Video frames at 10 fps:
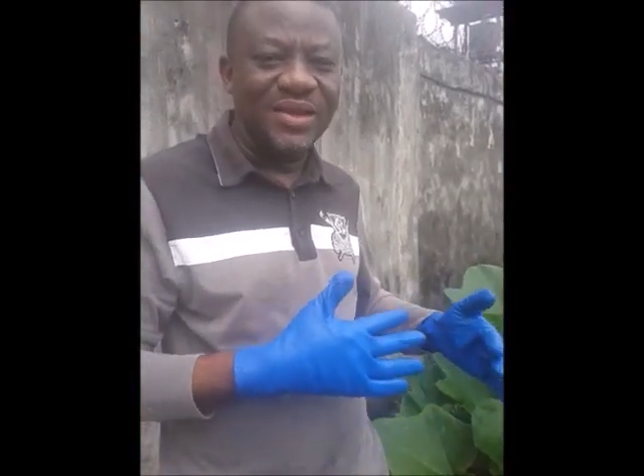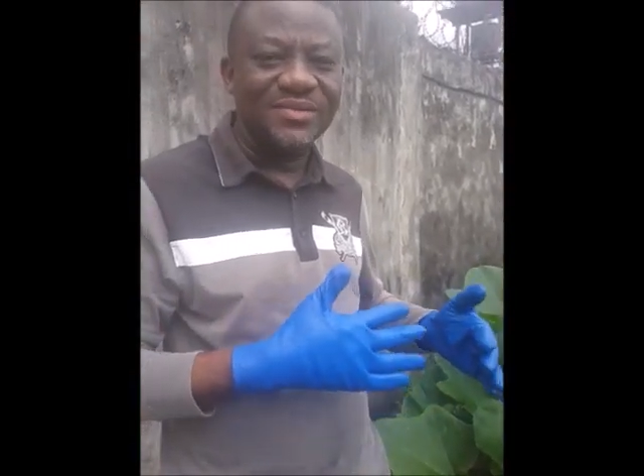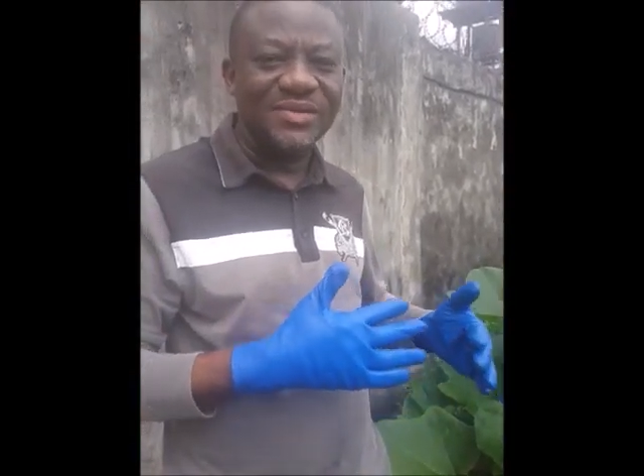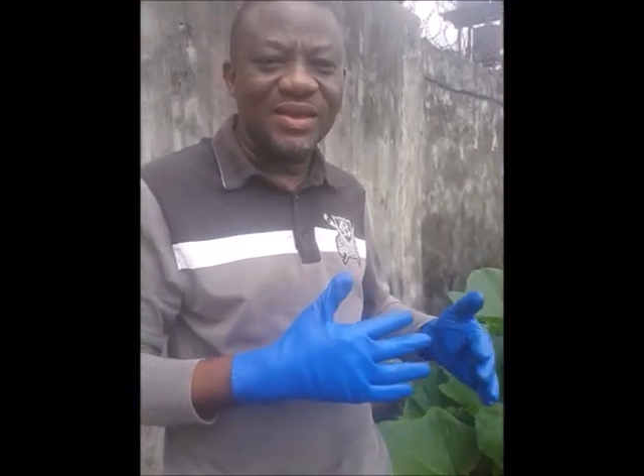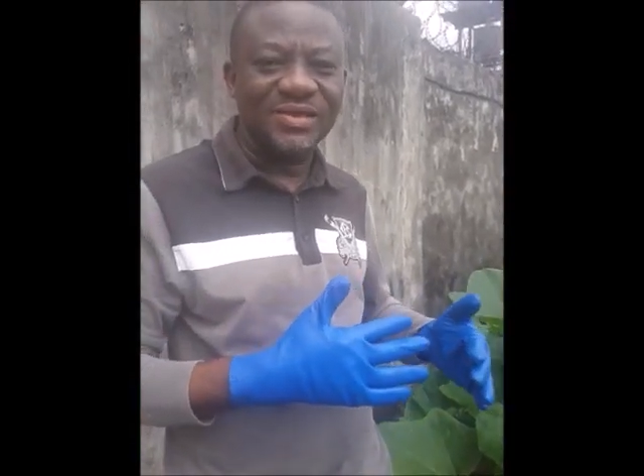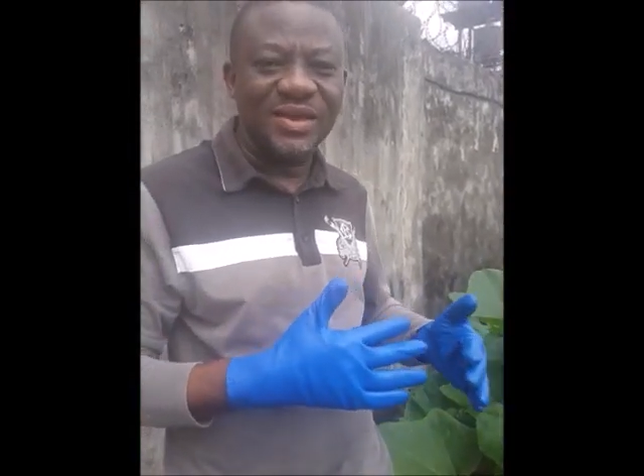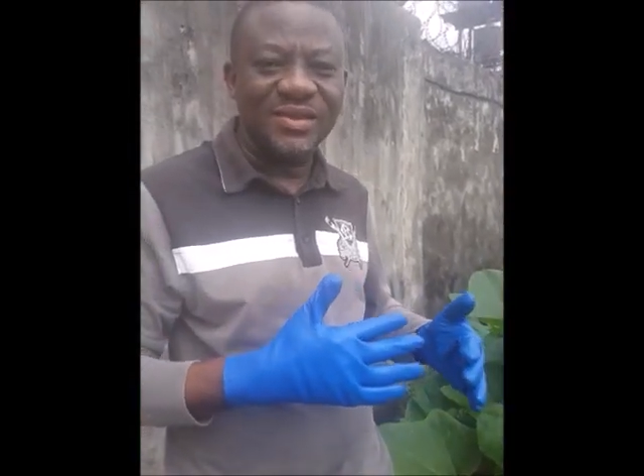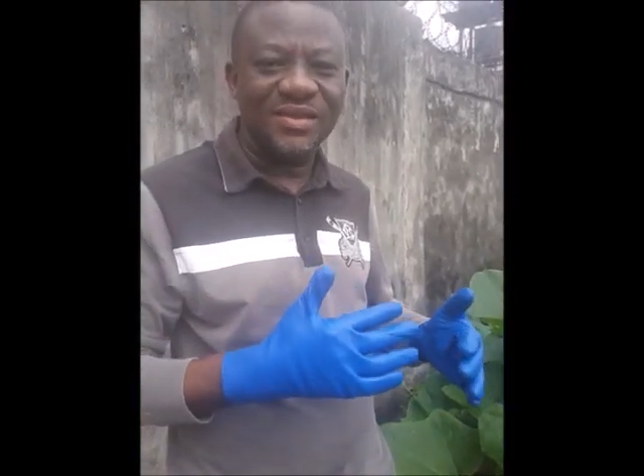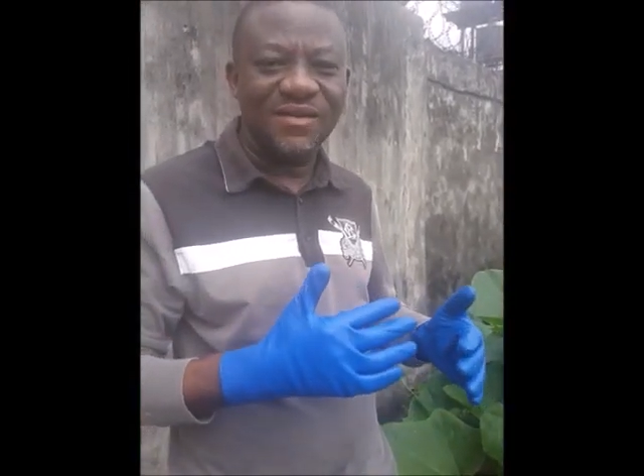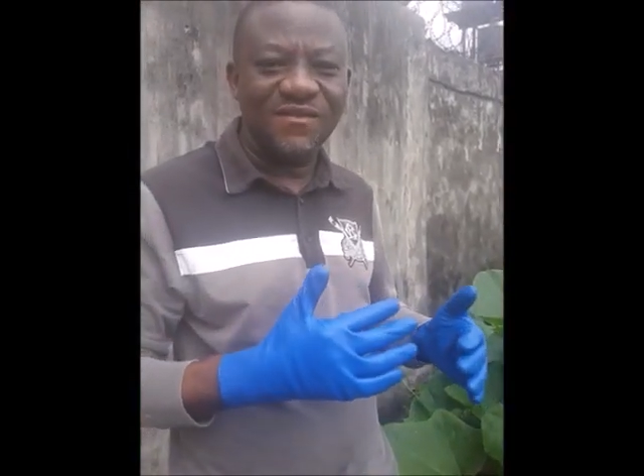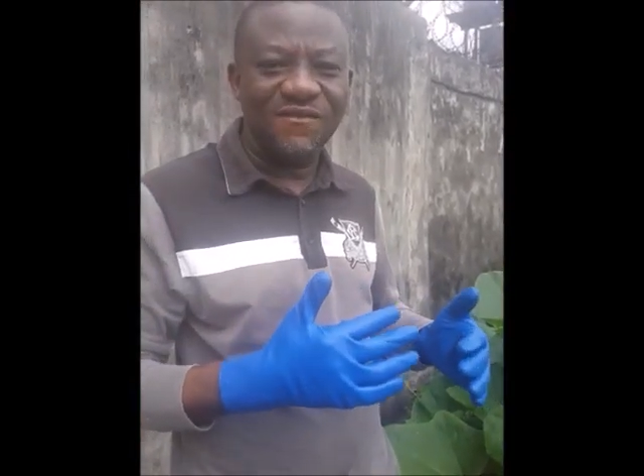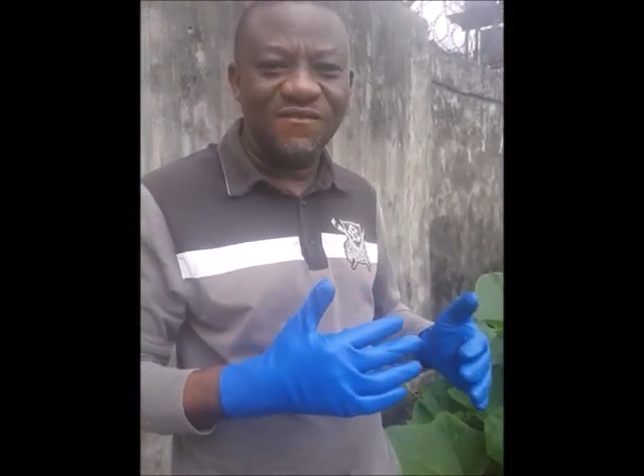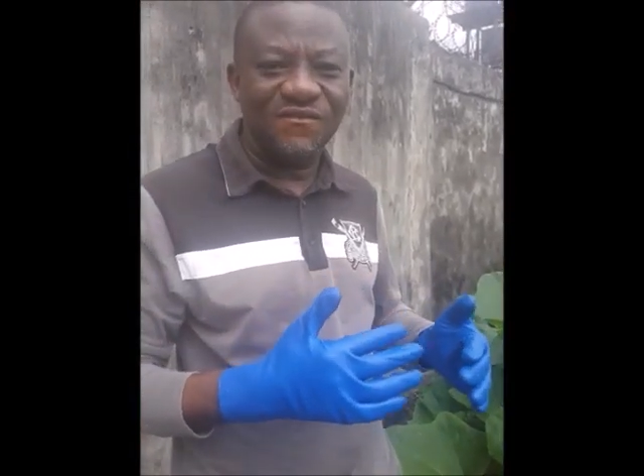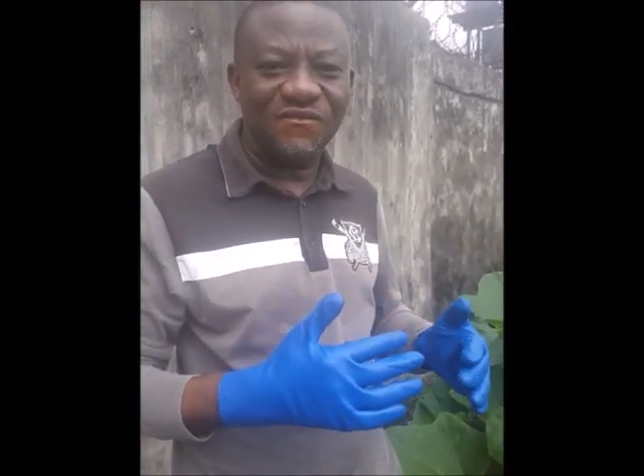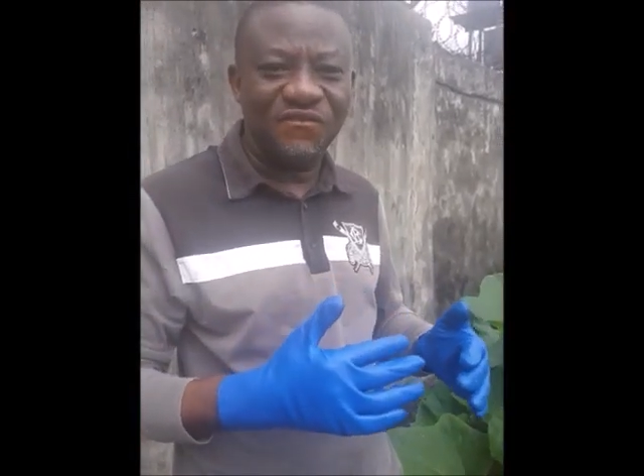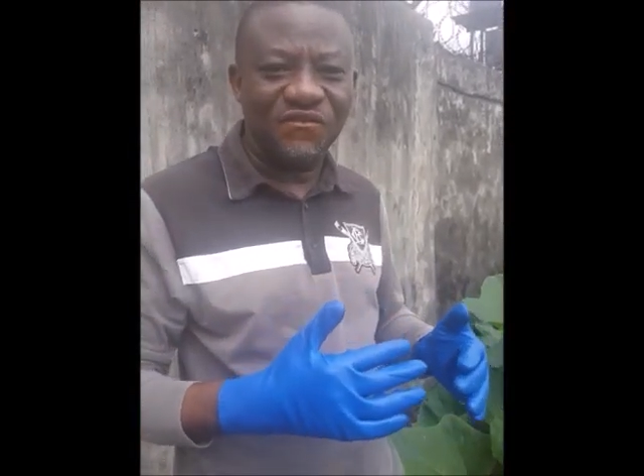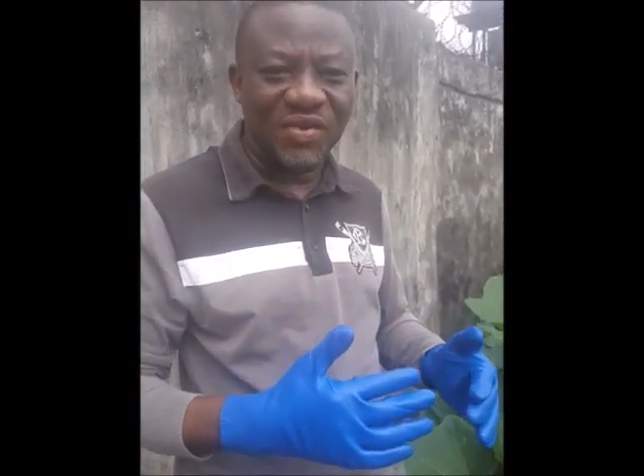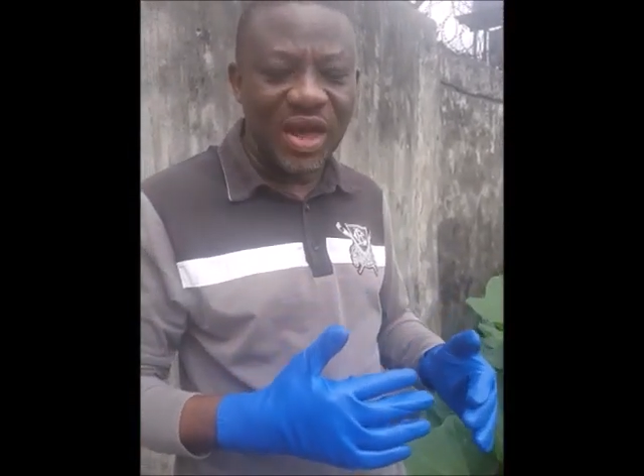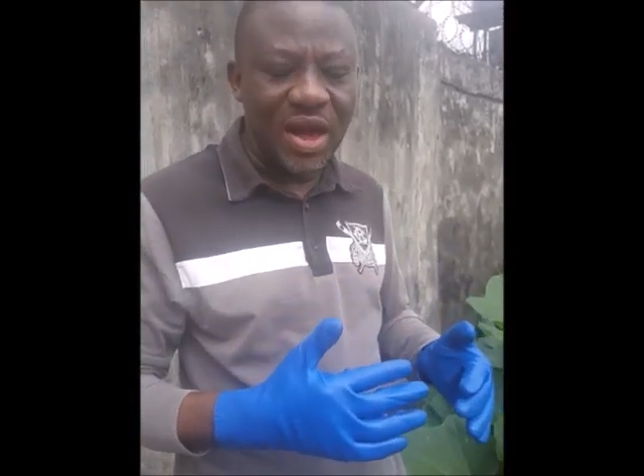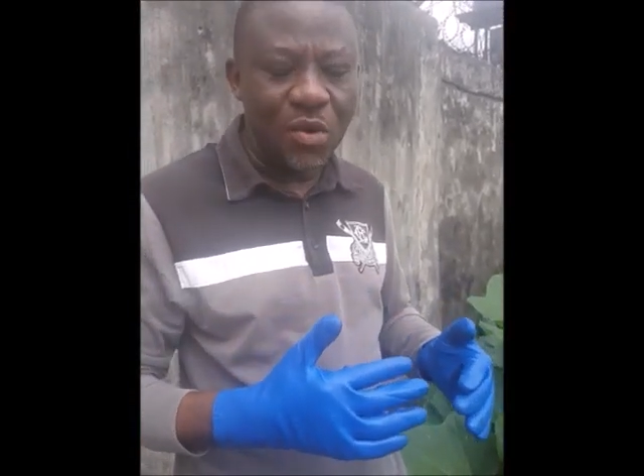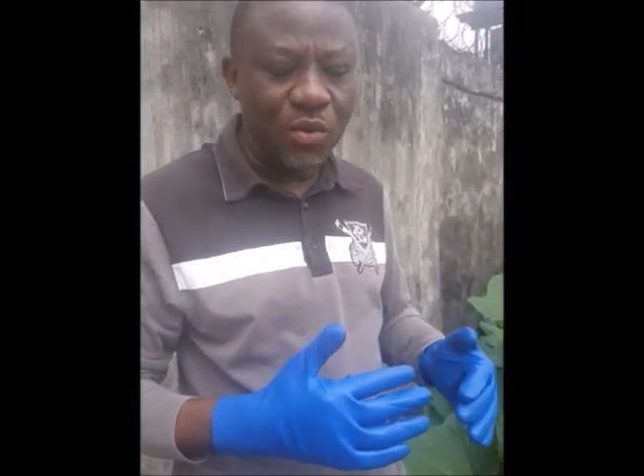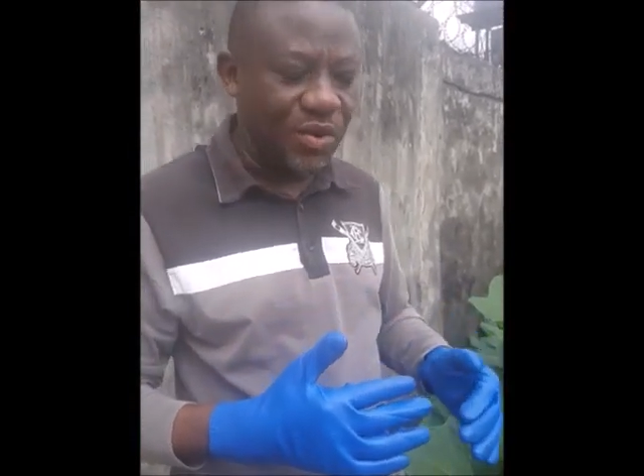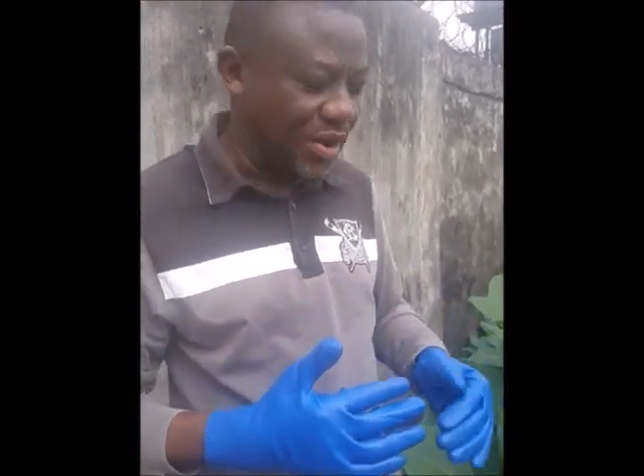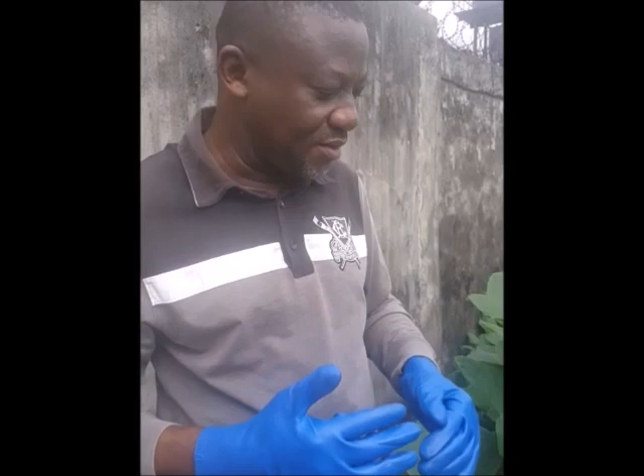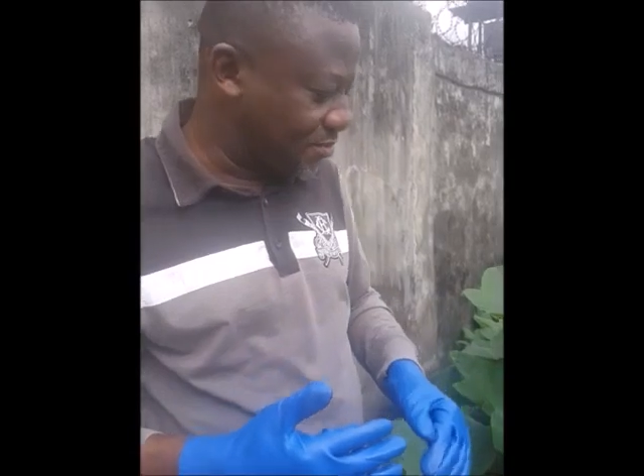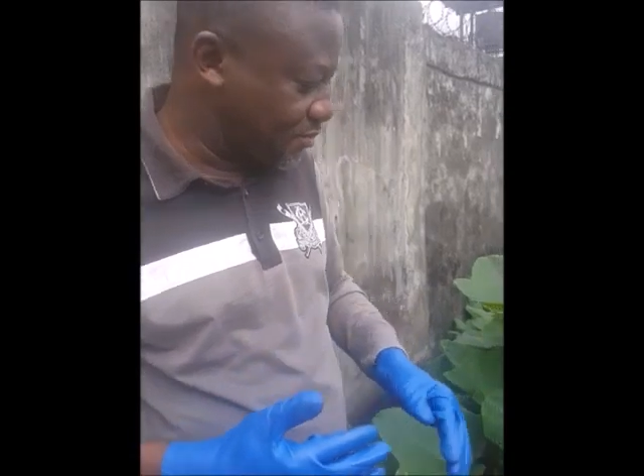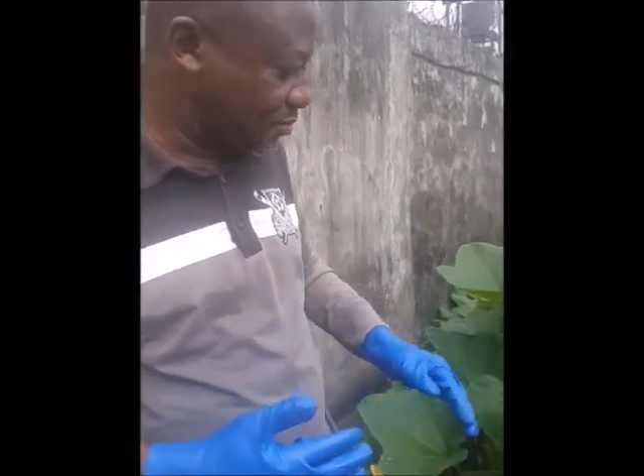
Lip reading: has started flowering.